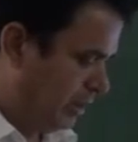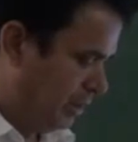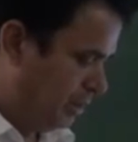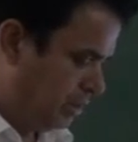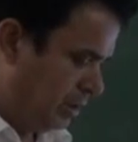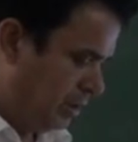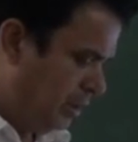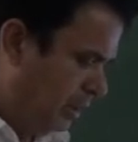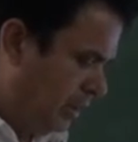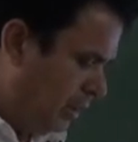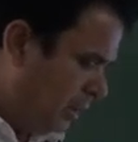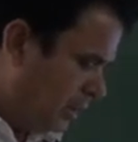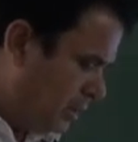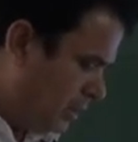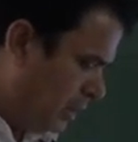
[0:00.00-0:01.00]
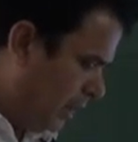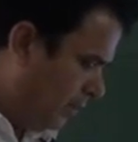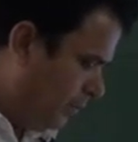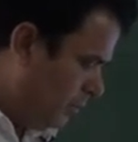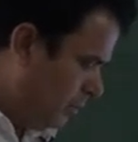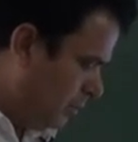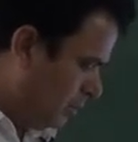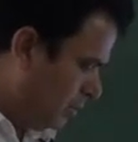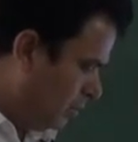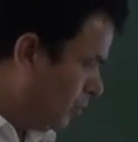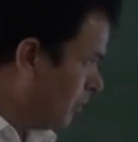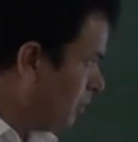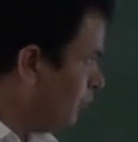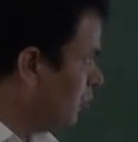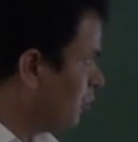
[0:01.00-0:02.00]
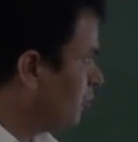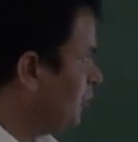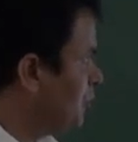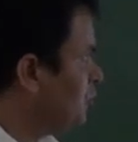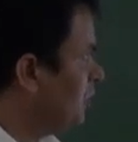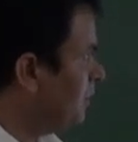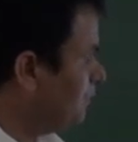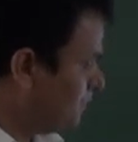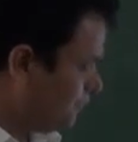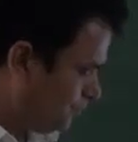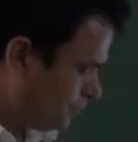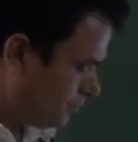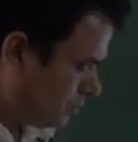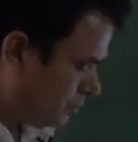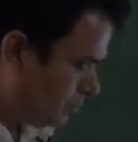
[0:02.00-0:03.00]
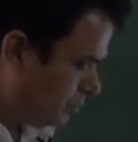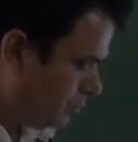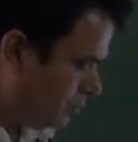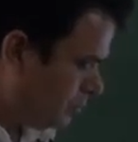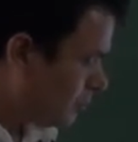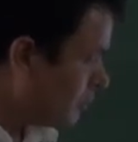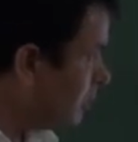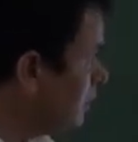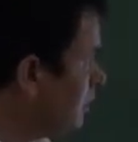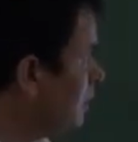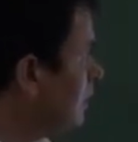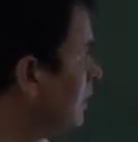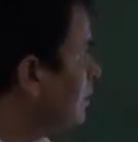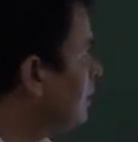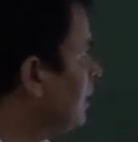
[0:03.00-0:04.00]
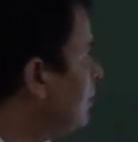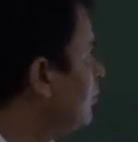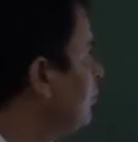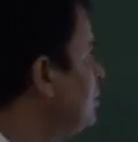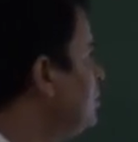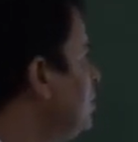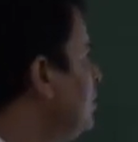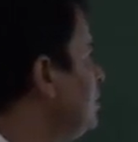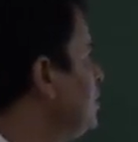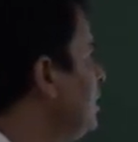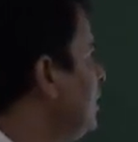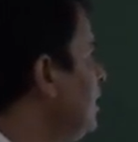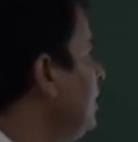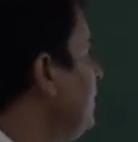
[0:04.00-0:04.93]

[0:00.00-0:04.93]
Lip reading: acceleration. Let us have one more question. That question